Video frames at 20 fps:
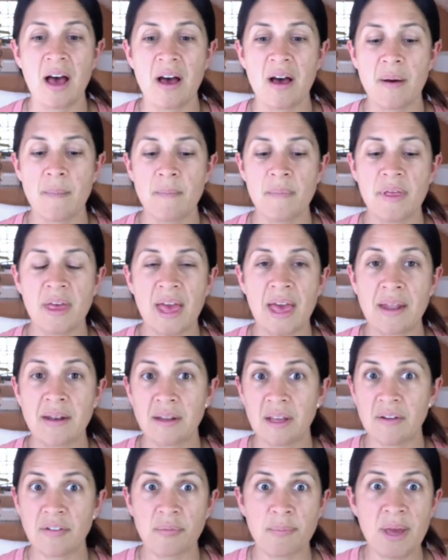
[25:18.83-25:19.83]
Um,
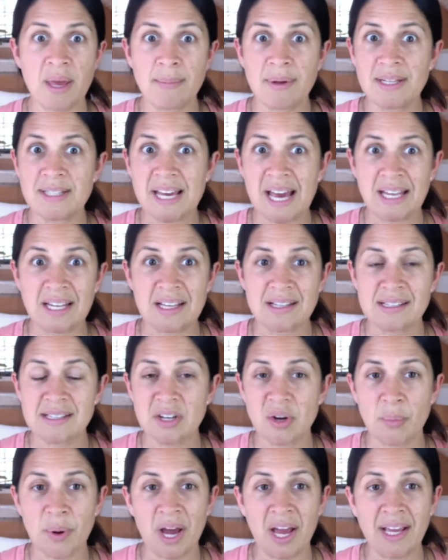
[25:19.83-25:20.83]
and if maybe daddy's
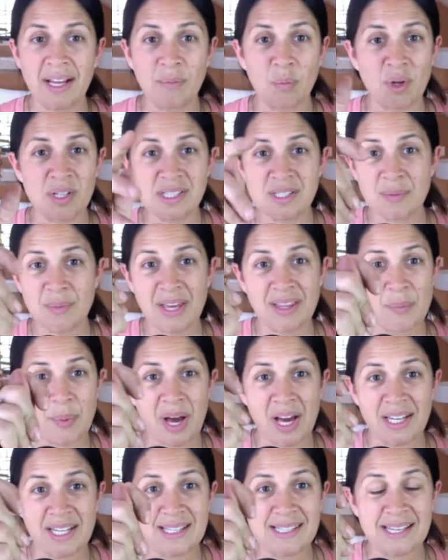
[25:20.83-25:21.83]
nearby and wants to make the
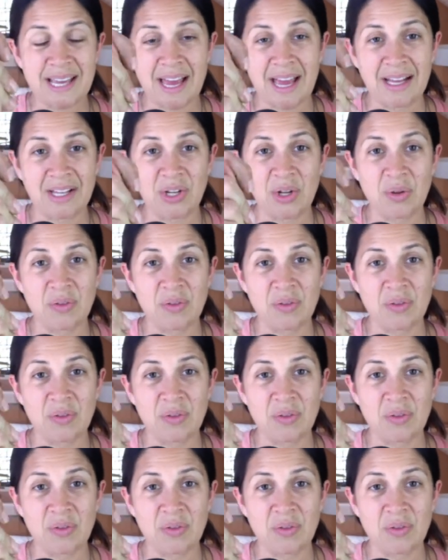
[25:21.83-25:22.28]
potty sign,